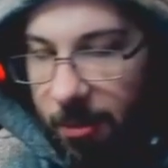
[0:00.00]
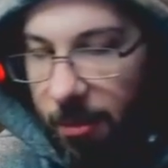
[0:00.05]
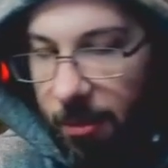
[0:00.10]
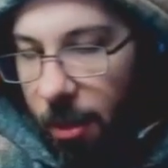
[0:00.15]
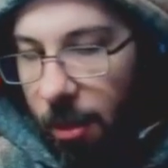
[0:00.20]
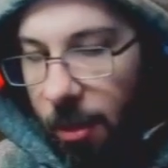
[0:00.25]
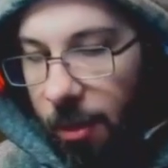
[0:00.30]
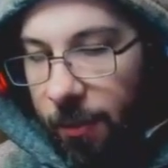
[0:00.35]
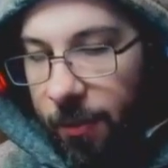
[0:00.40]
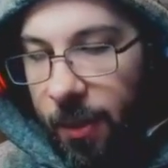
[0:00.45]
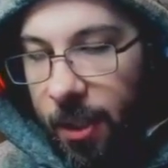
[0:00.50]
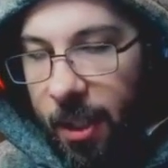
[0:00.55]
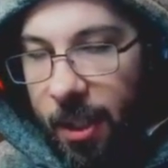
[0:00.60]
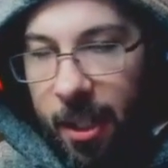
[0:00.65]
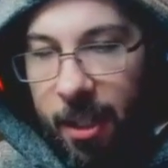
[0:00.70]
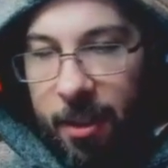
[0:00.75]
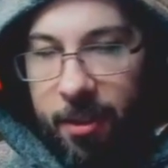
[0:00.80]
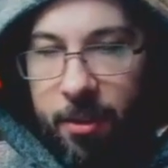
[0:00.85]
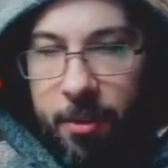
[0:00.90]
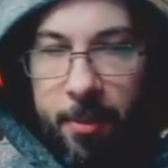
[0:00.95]
of an
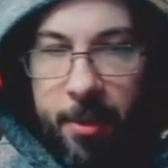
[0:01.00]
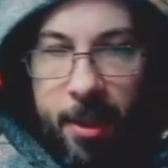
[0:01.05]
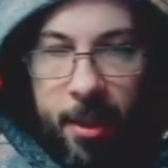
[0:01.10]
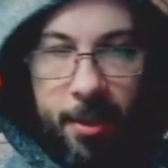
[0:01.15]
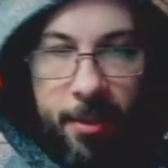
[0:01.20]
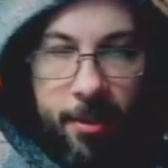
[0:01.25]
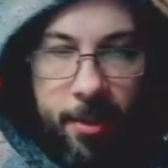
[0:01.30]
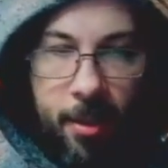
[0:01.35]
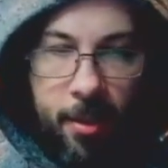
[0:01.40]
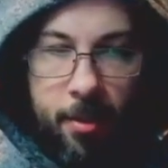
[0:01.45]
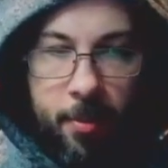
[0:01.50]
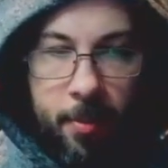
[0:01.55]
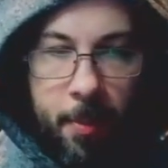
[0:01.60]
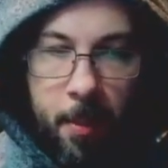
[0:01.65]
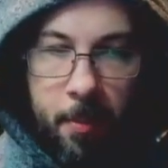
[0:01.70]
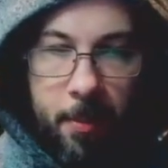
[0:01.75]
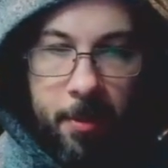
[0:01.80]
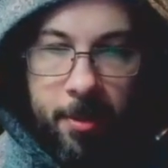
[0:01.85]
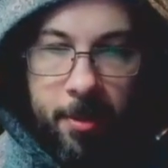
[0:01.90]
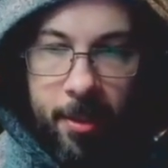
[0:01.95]
announcement ourselves,
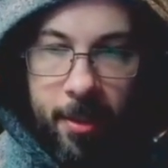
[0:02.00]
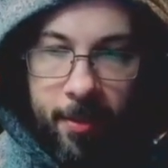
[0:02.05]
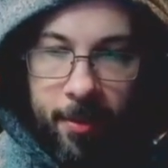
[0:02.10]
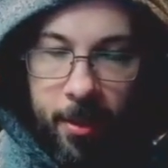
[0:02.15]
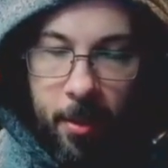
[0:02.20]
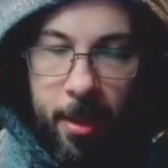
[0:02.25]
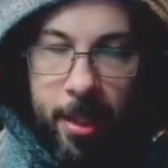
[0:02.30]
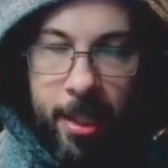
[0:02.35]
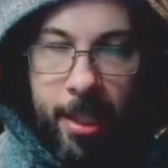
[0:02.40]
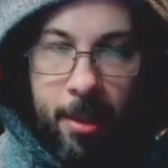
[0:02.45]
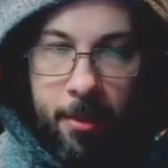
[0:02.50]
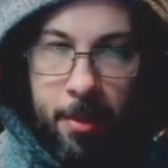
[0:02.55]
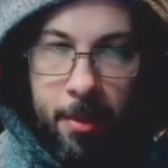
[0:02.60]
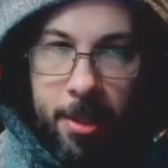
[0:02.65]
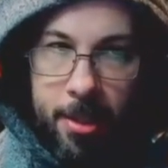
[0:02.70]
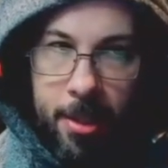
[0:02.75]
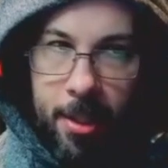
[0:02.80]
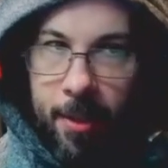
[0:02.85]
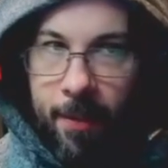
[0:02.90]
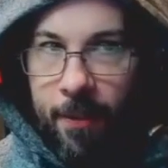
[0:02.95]
but we'll see if you got any
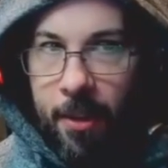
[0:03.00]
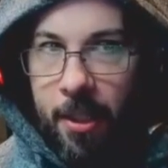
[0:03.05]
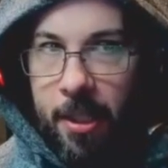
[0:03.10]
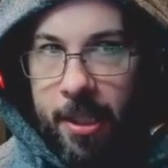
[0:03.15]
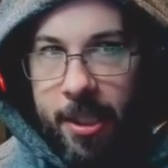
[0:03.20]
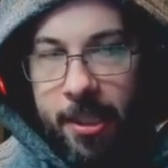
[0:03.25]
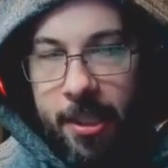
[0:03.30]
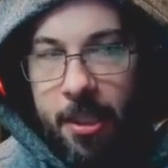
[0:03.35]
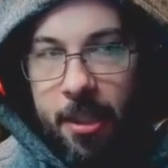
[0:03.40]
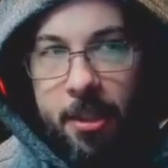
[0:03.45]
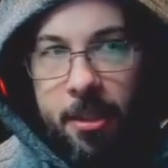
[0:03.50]
questions first.